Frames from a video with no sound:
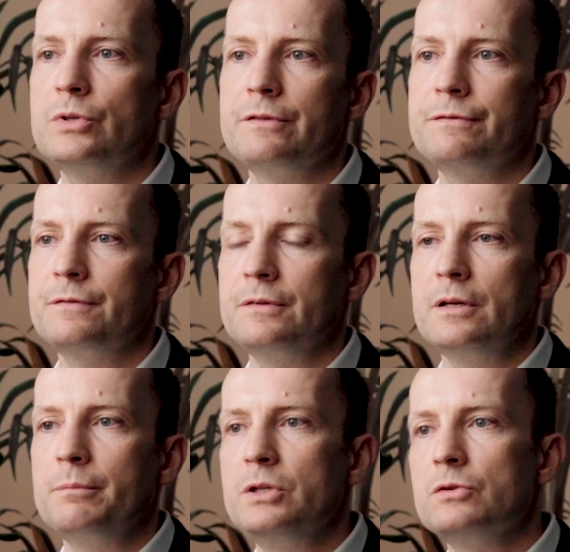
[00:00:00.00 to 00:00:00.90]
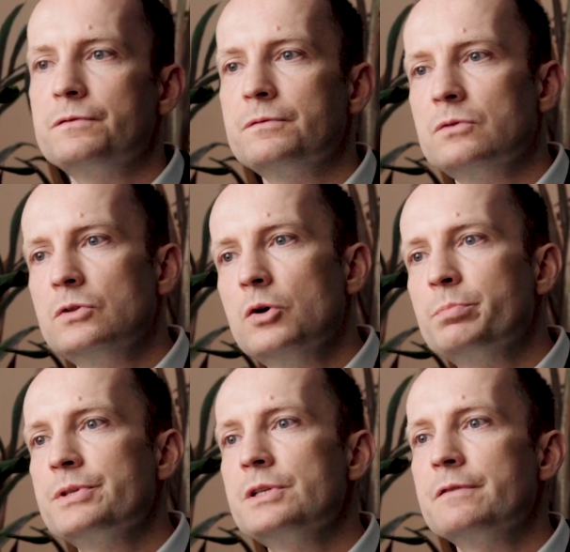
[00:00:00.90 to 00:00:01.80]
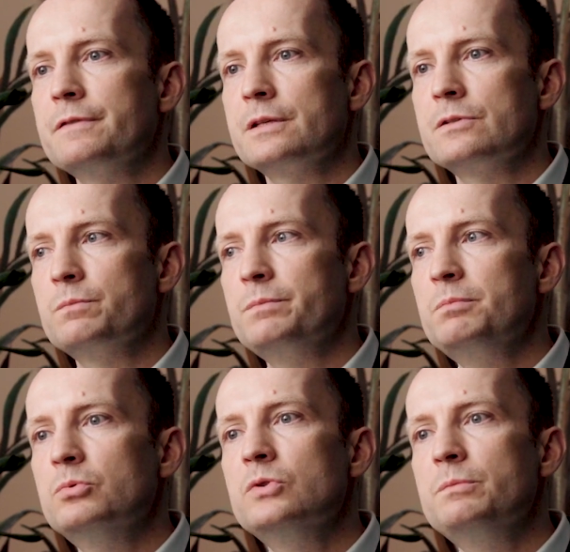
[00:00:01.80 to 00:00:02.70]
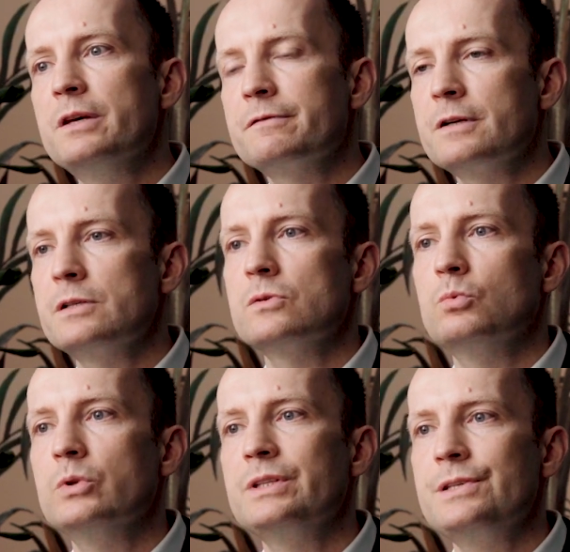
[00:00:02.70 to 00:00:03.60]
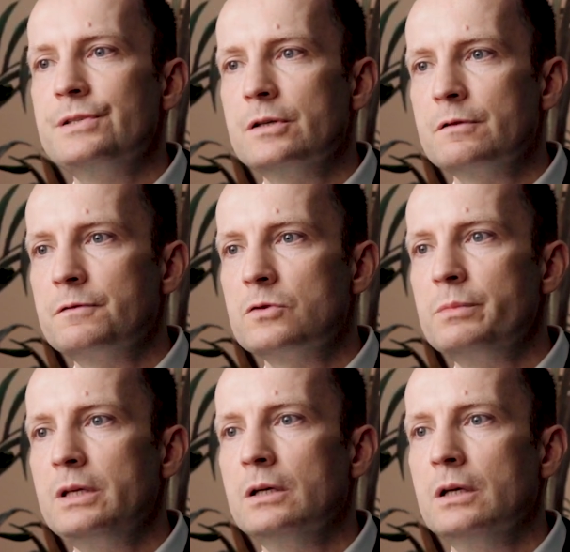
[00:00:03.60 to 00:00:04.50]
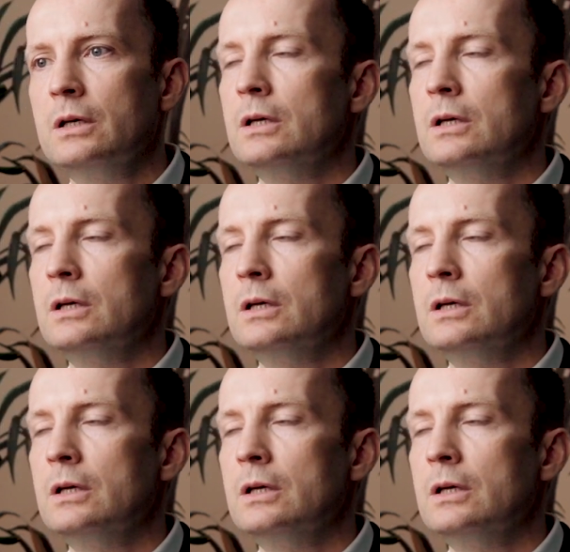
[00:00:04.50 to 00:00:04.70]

have a bit of the opposite effect. So people would be afraid. So what is there for me?